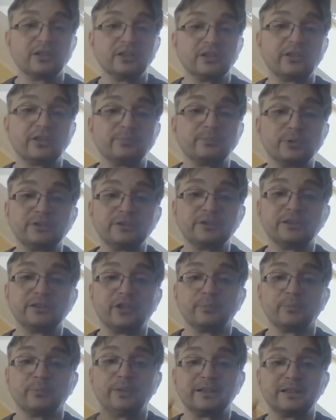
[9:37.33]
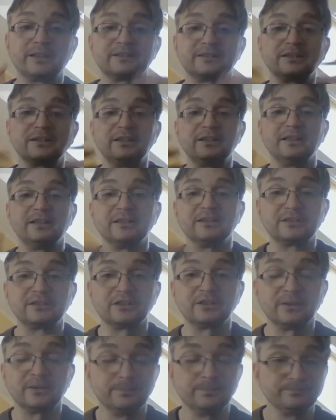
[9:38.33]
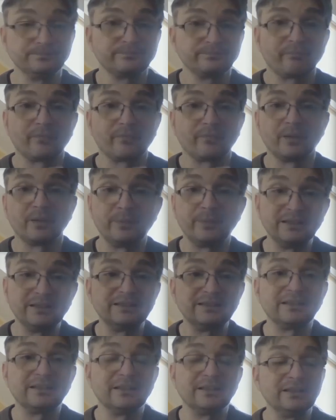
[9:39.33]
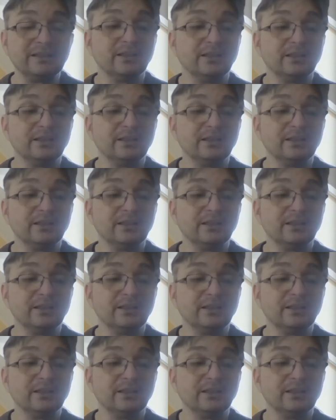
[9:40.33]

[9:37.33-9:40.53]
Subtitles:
protein complex is basically